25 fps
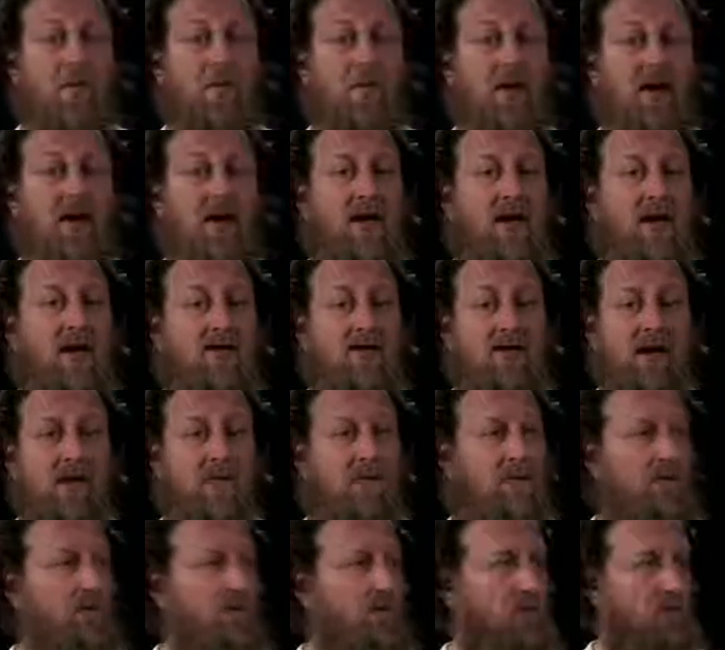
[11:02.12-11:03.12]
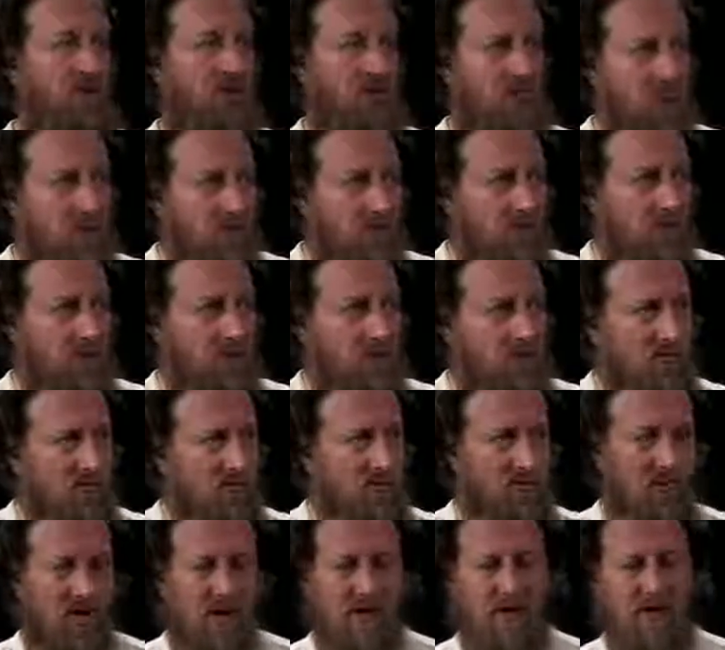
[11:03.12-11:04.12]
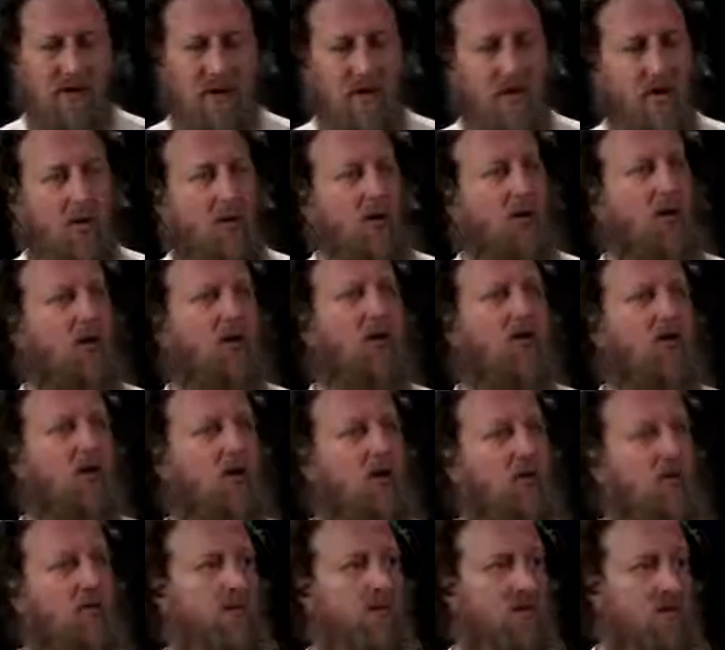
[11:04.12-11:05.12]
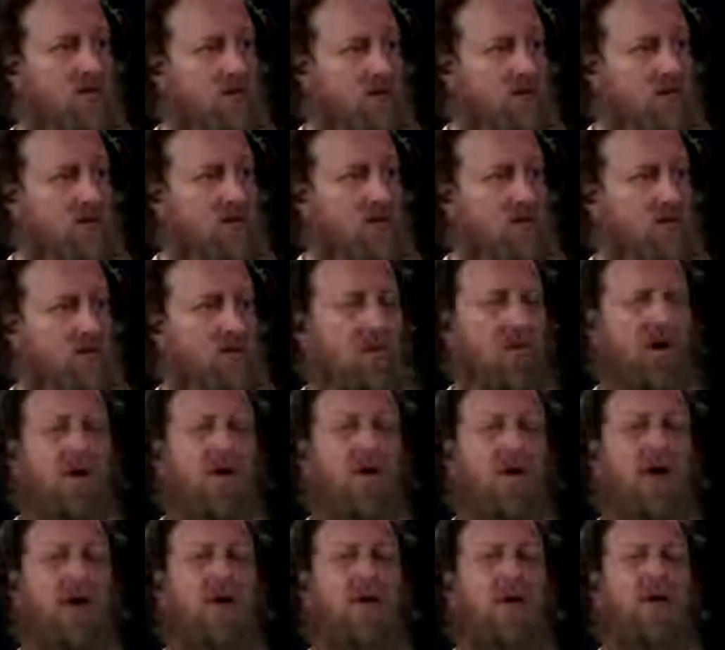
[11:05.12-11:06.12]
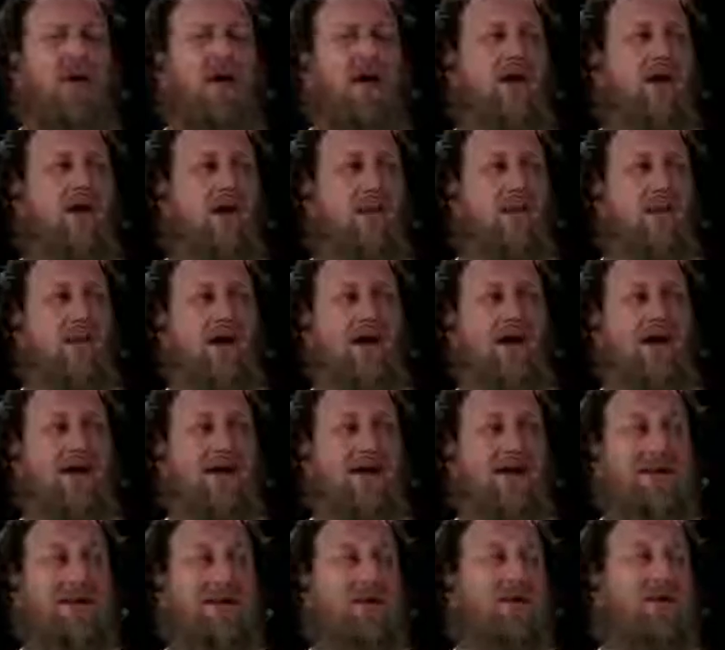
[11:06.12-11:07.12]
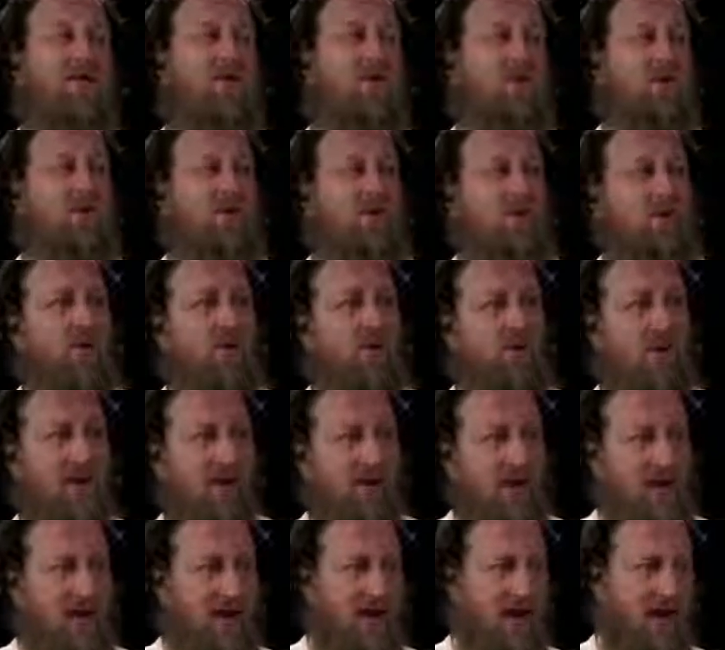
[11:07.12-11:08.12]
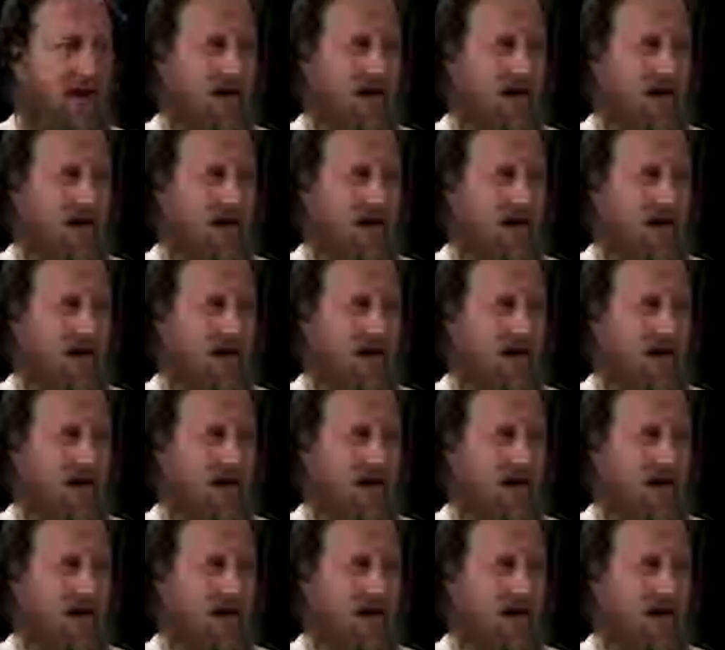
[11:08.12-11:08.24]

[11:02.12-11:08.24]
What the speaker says: many different people. Maybe they're not well-known religions, but there are many different people making